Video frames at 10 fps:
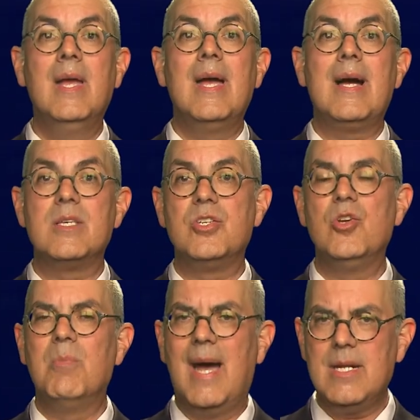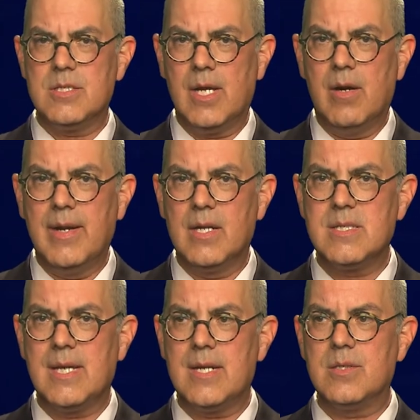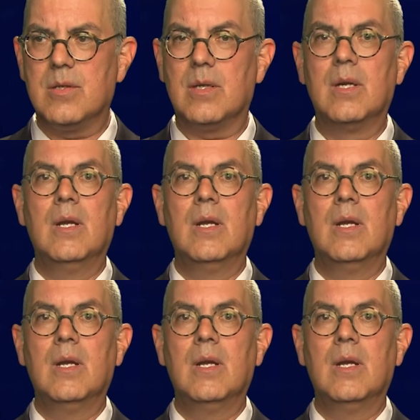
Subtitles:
as a humanitarian disaster.